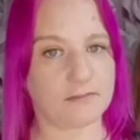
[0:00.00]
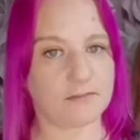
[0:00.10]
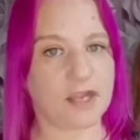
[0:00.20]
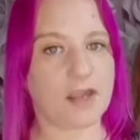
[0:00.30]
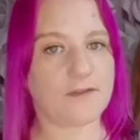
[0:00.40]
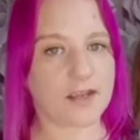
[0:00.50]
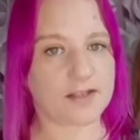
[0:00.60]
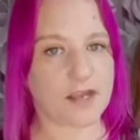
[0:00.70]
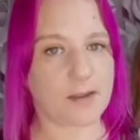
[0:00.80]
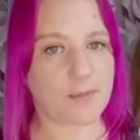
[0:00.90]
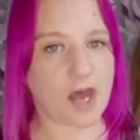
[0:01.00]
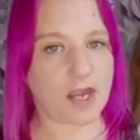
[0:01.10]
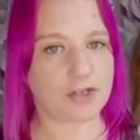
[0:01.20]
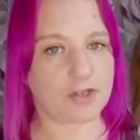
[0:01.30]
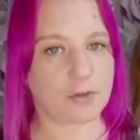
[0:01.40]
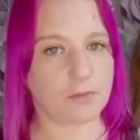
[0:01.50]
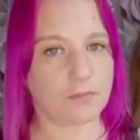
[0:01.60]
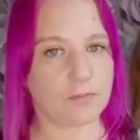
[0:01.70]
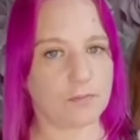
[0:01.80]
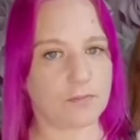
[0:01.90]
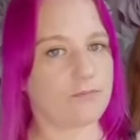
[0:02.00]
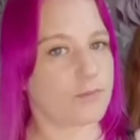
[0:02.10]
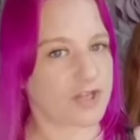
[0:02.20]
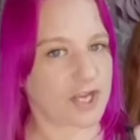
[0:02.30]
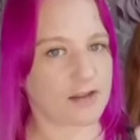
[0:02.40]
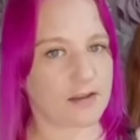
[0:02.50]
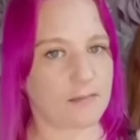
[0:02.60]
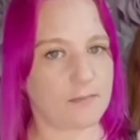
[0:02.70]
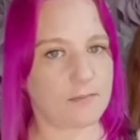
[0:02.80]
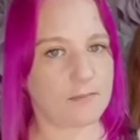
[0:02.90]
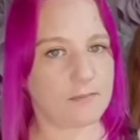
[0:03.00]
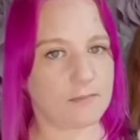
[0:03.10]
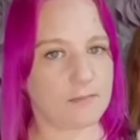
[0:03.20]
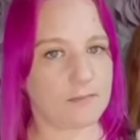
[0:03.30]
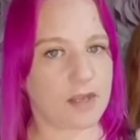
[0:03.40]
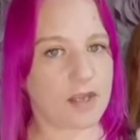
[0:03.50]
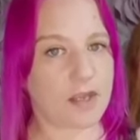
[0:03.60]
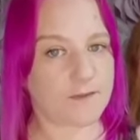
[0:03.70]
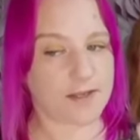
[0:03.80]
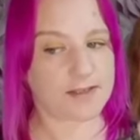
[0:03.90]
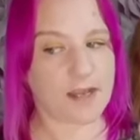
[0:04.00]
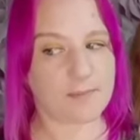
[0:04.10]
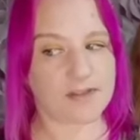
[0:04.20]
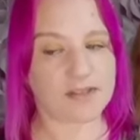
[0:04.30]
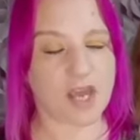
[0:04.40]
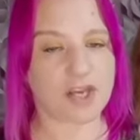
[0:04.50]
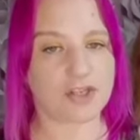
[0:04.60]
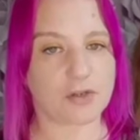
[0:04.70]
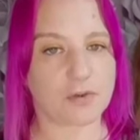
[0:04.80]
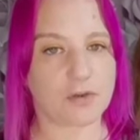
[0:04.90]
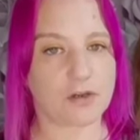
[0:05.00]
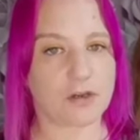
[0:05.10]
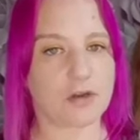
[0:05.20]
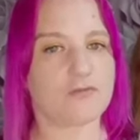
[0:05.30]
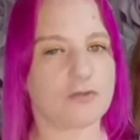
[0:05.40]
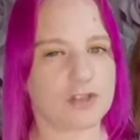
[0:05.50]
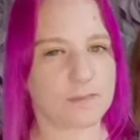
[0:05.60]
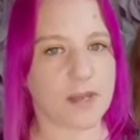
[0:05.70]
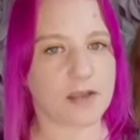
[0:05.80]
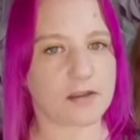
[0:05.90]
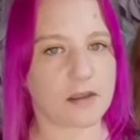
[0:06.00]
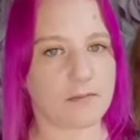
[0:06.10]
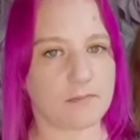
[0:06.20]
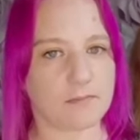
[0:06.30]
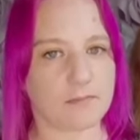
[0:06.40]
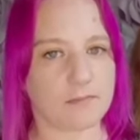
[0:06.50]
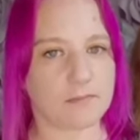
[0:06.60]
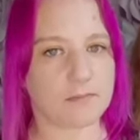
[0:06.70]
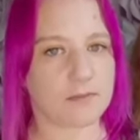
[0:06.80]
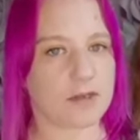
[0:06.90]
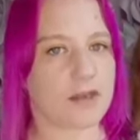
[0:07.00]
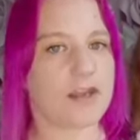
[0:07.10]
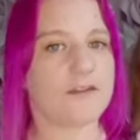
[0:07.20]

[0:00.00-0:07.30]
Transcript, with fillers: If they stand behind you, protect them. If they stand beside you, respect them. If they